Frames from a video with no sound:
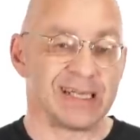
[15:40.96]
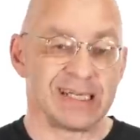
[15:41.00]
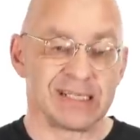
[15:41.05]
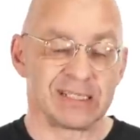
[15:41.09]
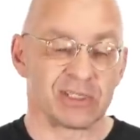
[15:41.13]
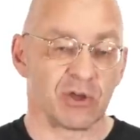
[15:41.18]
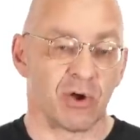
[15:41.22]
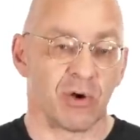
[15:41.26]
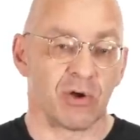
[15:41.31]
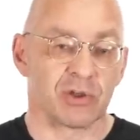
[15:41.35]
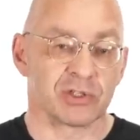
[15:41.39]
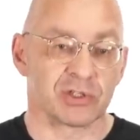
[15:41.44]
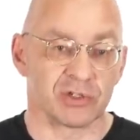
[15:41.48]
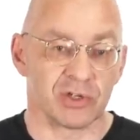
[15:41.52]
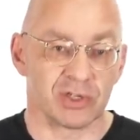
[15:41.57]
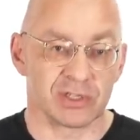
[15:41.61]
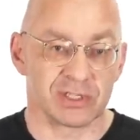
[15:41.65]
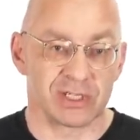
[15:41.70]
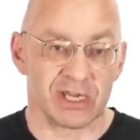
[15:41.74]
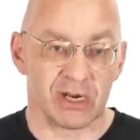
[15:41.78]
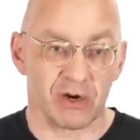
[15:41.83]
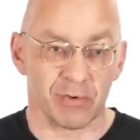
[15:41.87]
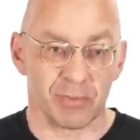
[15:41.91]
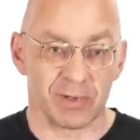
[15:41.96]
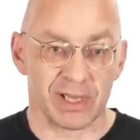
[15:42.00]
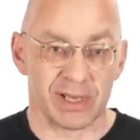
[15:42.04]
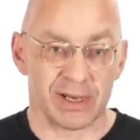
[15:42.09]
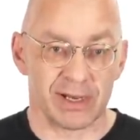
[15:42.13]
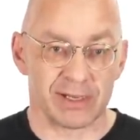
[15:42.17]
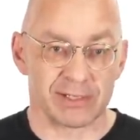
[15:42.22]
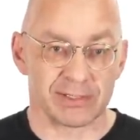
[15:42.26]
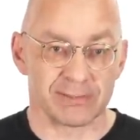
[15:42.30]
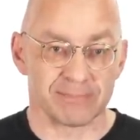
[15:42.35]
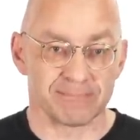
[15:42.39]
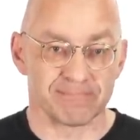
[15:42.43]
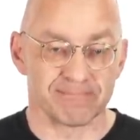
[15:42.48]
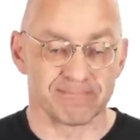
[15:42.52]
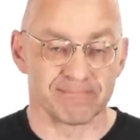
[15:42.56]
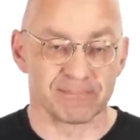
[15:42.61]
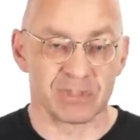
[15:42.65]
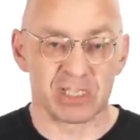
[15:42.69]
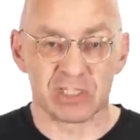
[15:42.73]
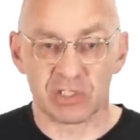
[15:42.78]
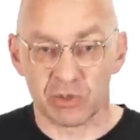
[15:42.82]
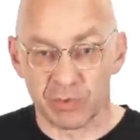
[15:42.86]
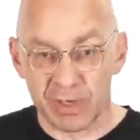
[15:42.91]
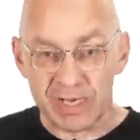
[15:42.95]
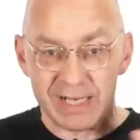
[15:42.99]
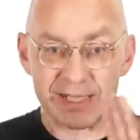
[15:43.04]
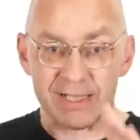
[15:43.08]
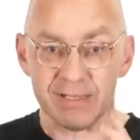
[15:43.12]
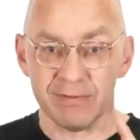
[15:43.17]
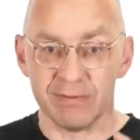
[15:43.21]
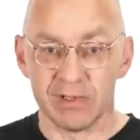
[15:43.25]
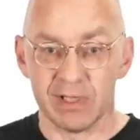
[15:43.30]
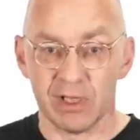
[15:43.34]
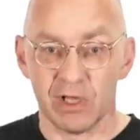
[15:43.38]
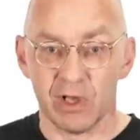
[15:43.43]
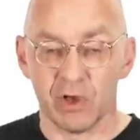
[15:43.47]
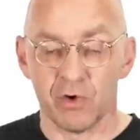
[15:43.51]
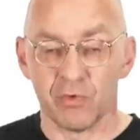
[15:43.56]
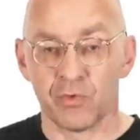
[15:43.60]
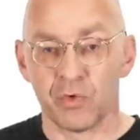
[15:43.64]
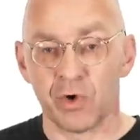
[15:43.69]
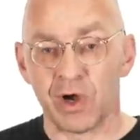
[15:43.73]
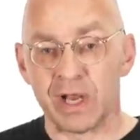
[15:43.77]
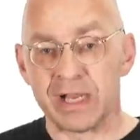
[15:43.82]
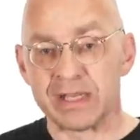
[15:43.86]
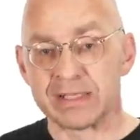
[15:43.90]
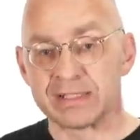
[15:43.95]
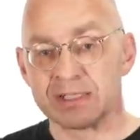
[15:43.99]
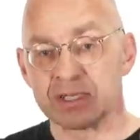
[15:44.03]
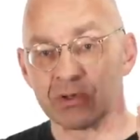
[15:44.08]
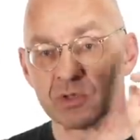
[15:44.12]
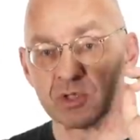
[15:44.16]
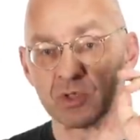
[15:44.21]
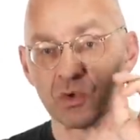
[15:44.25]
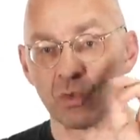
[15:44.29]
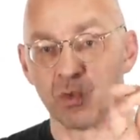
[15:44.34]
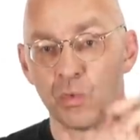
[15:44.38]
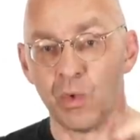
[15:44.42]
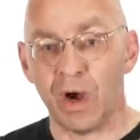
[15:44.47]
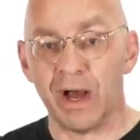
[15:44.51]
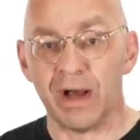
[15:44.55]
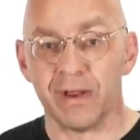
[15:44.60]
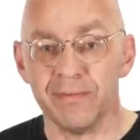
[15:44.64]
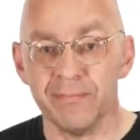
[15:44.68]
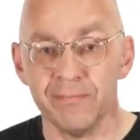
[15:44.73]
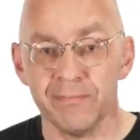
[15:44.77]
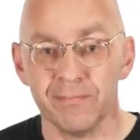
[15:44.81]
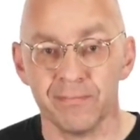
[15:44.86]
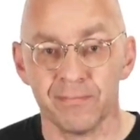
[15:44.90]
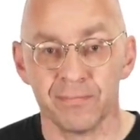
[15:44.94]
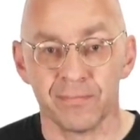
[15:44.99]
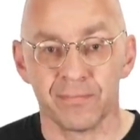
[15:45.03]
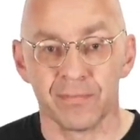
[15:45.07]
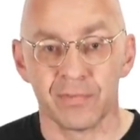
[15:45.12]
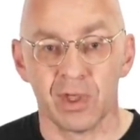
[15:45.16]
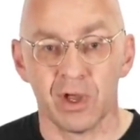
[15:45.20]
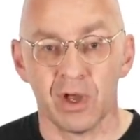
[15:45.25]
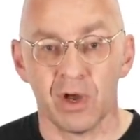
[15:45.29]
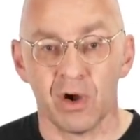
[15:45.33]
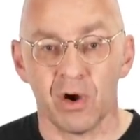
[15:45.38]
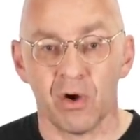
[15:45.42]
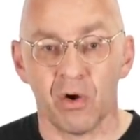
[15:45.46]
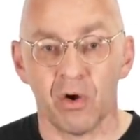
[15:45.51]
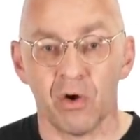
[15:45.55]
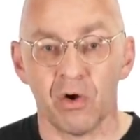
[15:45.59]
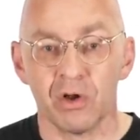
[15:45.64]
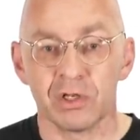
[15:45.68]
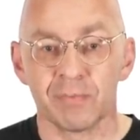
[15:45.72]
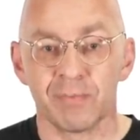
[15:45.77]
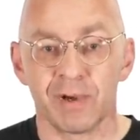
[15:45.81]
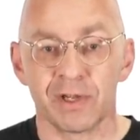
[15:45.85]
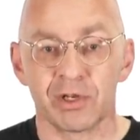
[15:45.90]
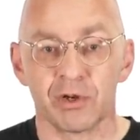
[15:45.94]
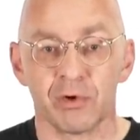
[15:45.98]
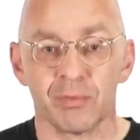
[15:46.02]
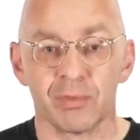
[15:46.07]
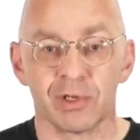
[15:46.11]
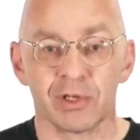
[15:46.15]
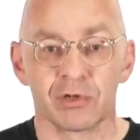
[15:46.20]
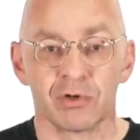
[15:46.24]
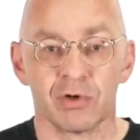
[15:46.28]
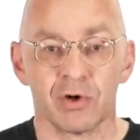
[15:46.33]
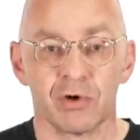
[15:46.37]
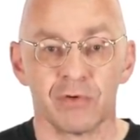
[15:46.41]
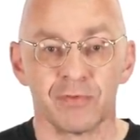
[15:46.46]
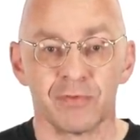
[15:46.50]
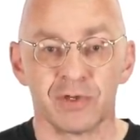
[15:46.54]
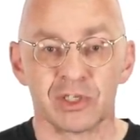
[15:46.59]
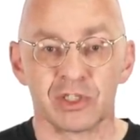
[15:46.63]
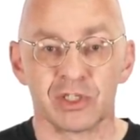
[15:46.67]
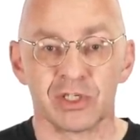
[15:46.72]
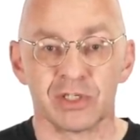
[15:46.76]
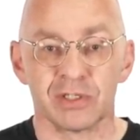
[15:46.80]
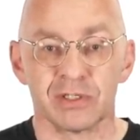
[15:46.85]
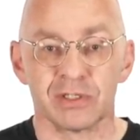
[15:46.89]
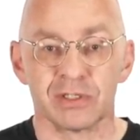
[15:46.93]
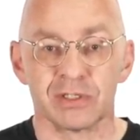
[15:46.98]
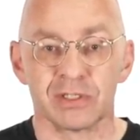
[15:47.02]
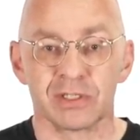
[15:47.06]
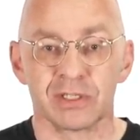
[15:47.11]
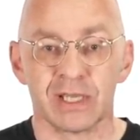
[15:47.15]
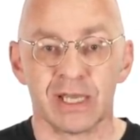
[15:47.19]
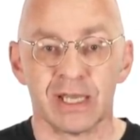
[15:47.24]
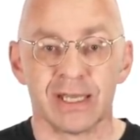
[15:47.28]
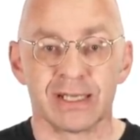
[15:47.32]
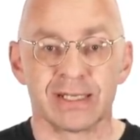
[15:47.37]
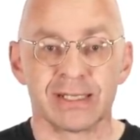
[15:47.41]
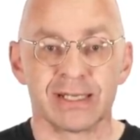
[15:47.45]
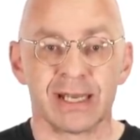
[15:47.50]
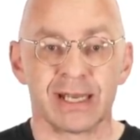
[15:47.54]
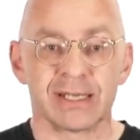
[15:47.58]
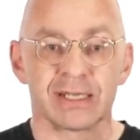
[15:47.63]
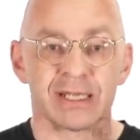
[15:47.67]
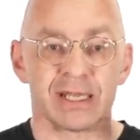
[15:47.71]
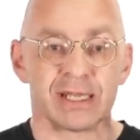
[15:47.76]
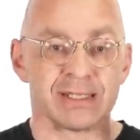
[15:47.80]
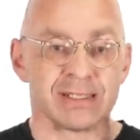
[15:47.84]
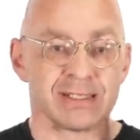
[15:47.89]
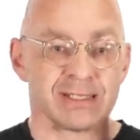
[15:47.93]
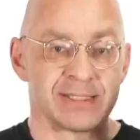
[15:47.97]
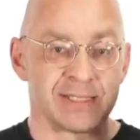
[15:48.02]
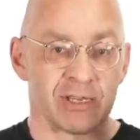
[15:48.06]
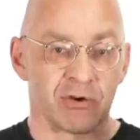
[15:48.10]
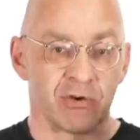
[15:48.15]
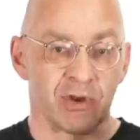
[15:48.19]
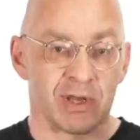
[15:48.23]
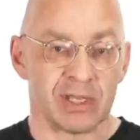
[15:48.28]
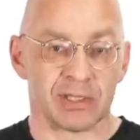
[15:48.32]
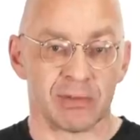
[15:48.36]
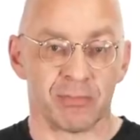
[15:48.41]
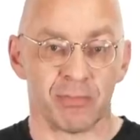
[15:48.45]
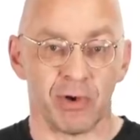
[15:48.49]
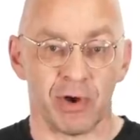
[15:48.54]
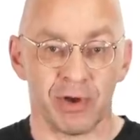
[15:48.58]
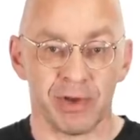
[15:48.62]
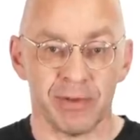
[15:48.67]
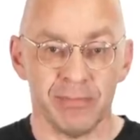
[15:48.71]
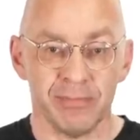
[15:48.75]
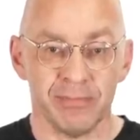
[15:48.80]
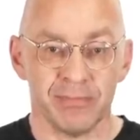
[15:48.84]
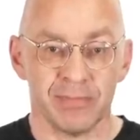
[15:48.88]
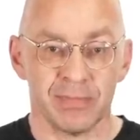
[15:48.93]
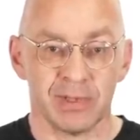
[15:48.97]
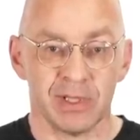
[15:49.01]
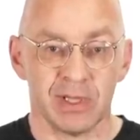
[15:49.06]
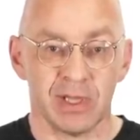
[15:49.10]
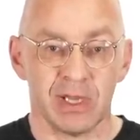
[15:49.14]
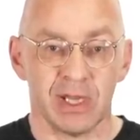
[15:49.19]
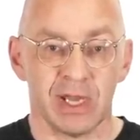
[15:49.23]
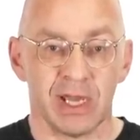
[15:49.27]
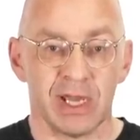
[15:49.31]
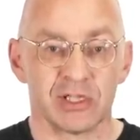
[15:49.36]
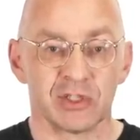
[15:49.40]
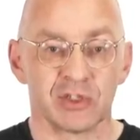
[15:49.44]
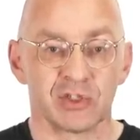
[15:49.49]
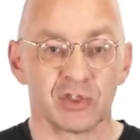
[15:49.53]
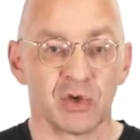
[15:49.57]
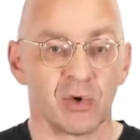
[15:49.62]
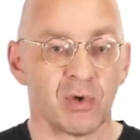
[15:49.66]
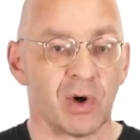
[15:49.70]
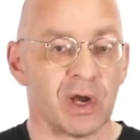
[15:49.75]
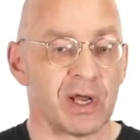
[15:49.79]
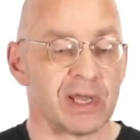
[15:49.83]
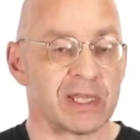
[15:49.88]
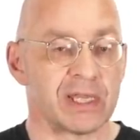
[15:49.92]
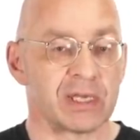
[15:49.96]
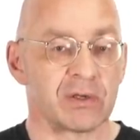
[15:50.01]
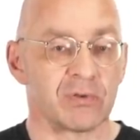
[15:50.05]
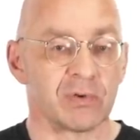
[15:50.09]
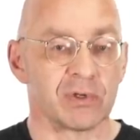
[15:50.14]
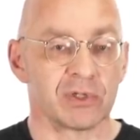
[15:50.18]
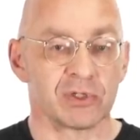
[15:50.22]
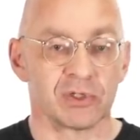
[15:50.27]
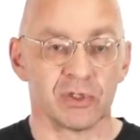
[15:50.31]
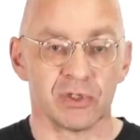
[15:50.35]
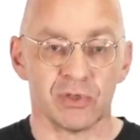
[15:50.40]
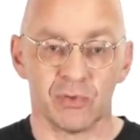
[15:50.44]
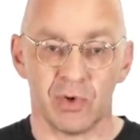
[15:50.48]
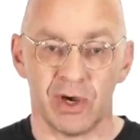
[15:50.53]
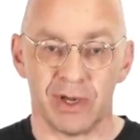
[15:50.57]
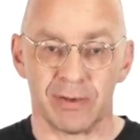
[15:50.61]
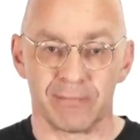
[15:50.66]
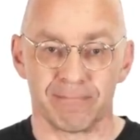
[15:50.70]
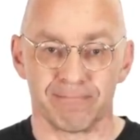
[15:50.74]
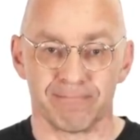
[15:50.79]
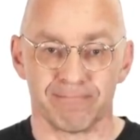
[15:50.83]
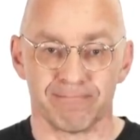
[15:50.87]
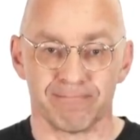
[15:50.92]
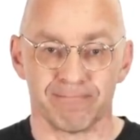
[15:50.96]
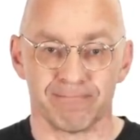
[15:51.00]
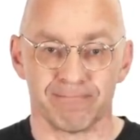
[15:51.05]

is also not terribly hard. Thus quickly, for n is equal to 1, all the binomial coefficients get a 0 at the bottom and so are equal to 1.